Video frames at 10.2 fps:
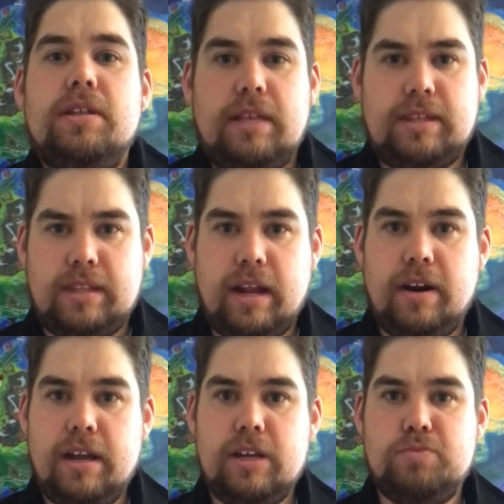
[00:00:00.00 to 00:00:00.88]
that there
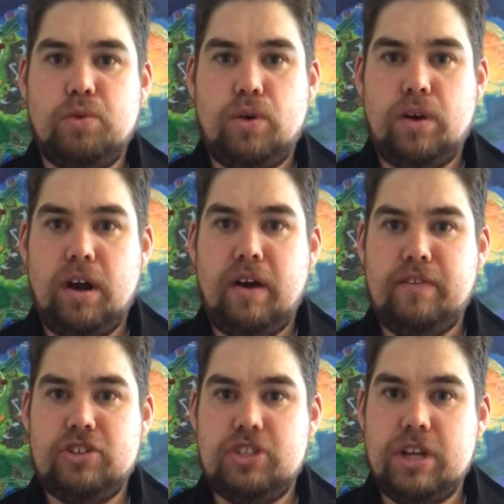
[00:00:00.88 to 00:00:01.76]
is more of
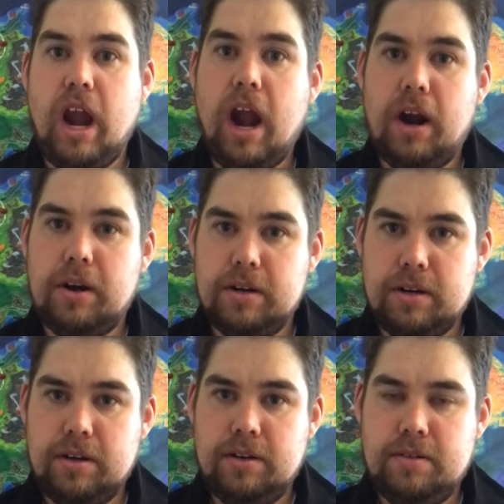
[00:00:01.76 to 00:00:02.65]
a
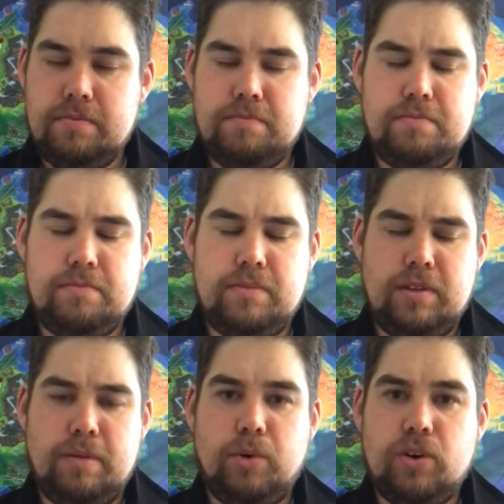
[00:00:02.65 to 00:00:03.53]
share.
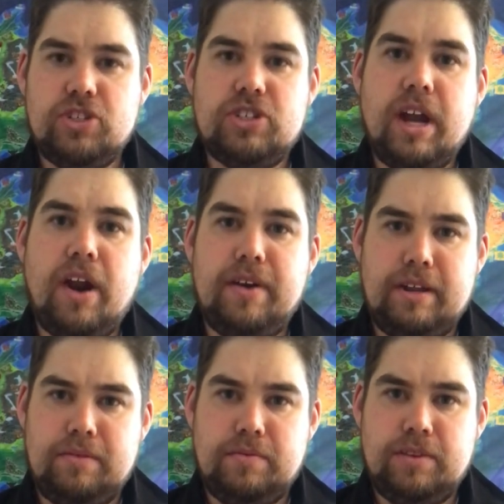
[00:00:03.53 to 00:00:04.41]
They're more
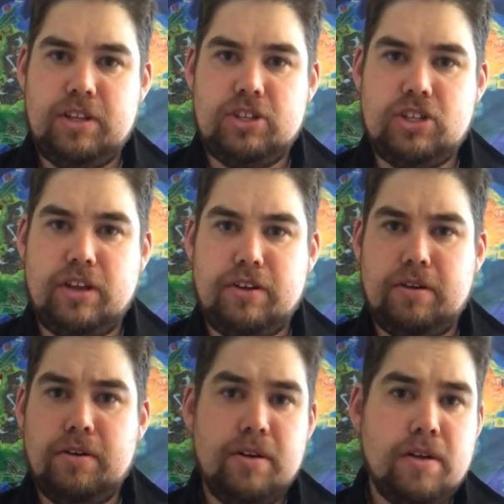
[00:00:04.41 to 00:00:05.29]
sharing with each
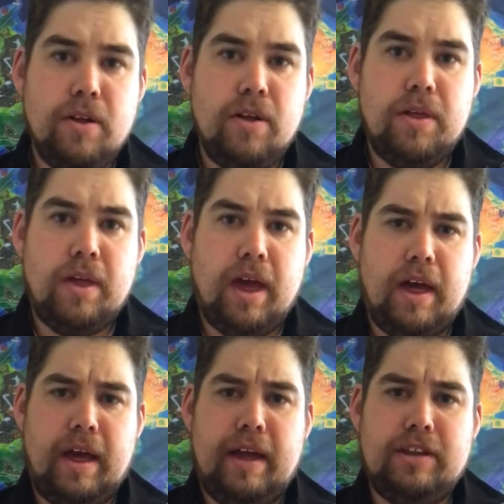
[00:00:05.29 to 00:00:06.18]
other.
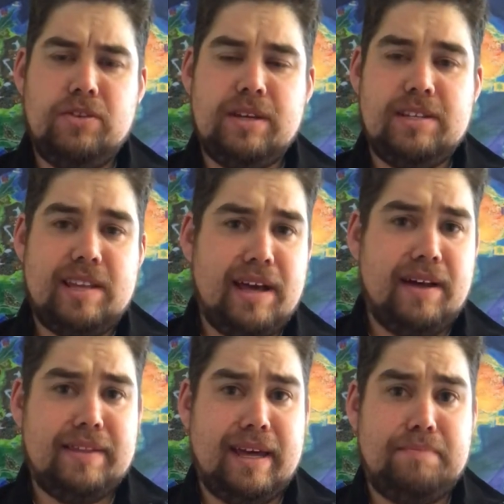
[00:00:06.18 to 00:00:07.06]
And you can
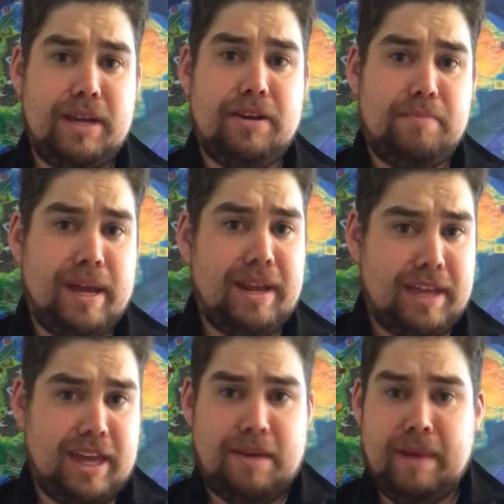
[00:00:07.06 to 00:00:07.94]
tell that Peter Pan
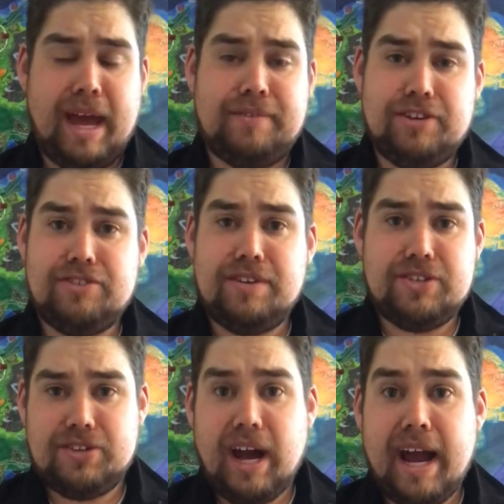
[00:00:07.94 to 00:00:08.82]
came after
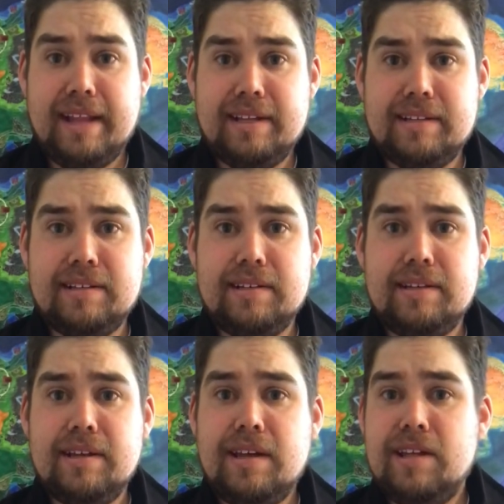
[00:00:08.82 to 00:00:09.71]
Treasure Island.
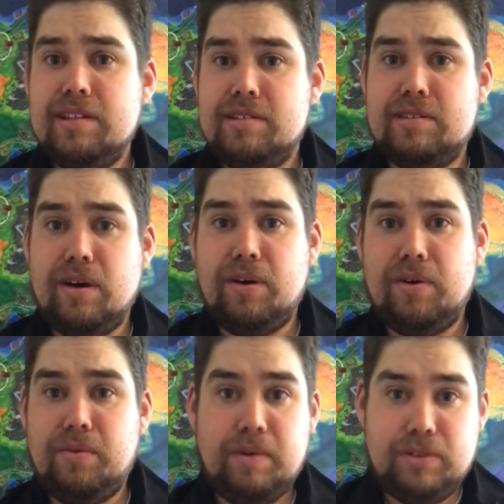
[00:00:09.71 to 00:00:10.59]

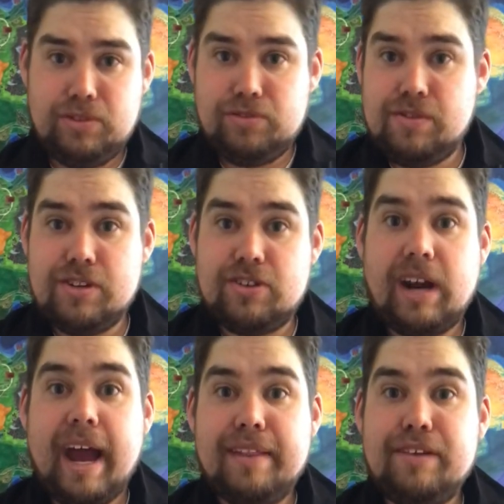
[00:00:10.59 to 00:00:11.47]
So we'll do Treasure
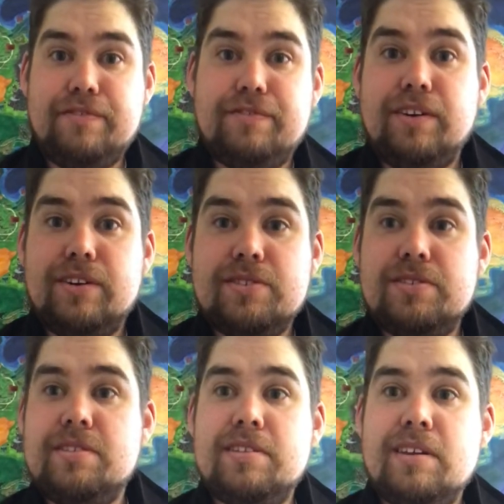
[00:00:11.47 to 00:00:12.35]
Island
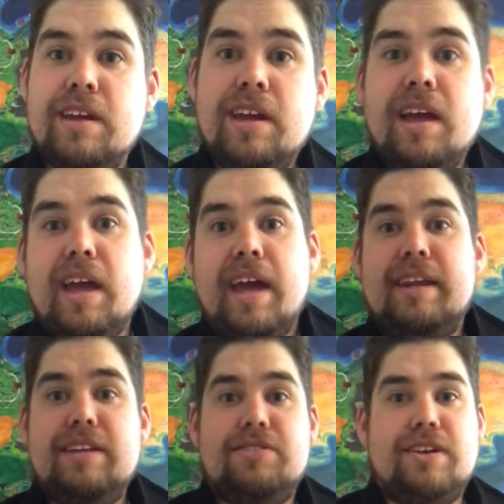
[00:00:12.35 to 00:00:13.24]
first.
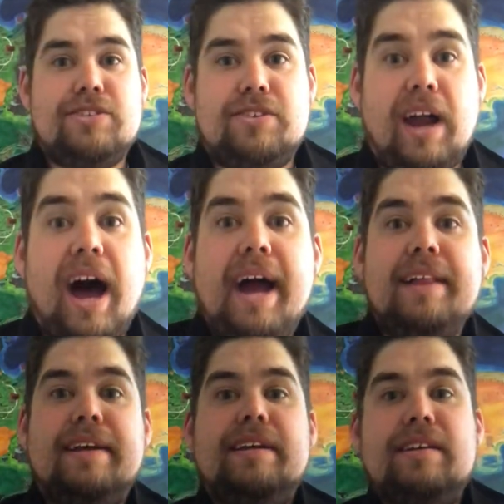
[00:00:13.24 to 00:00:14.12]
And in Treasure
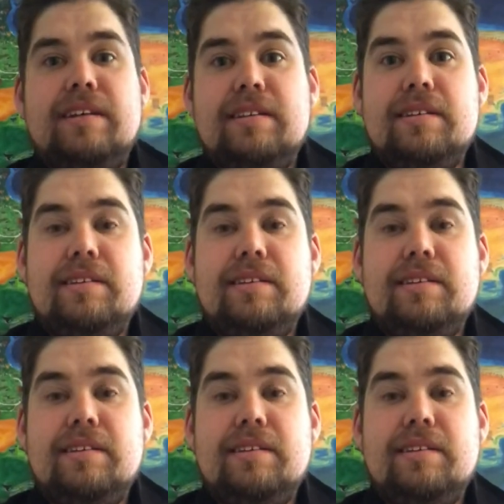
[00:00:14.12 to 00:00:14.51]
Island,